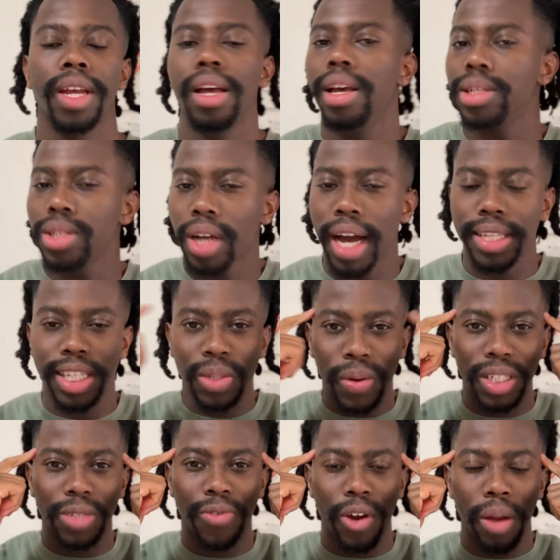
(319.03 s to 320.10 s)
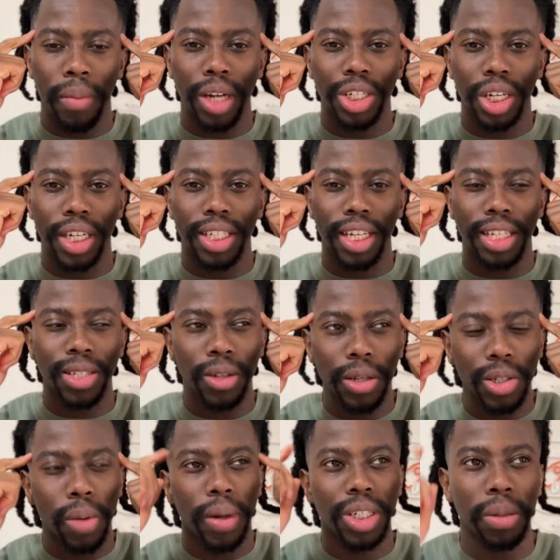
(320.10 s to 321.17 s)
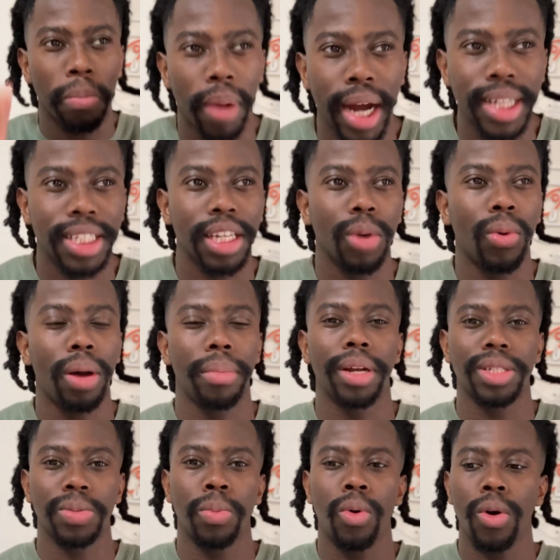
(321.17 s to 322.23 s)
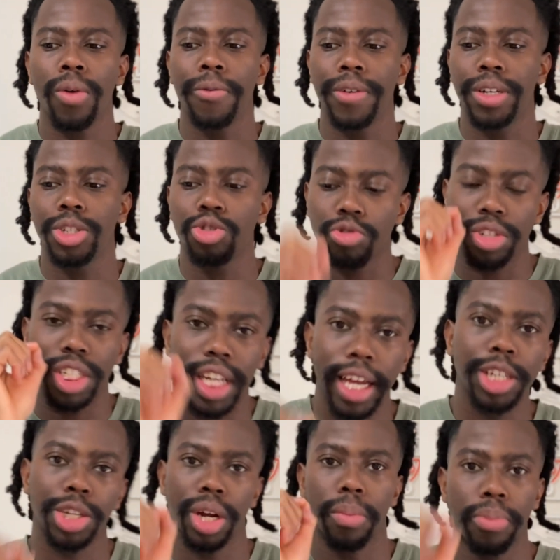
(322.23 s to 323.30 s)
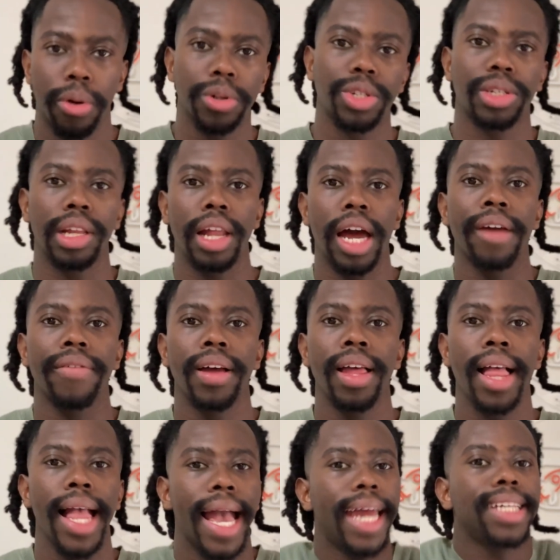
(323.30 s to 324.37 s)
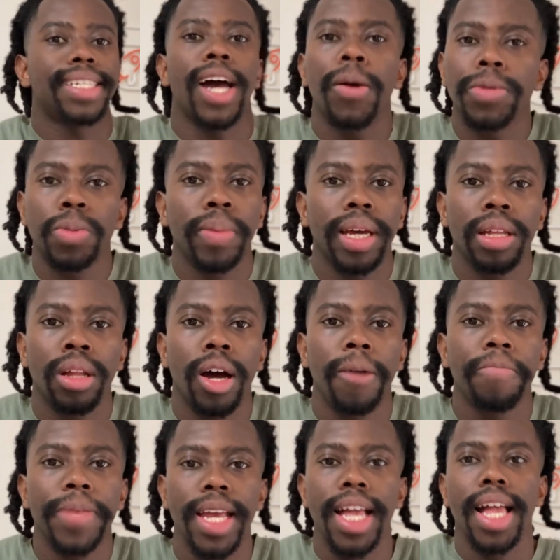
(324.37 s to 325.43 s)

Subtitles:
So guys, this one's very much, it's not so much a mindset one, but it's more of a strategic approach to life. And it's helped me a lot.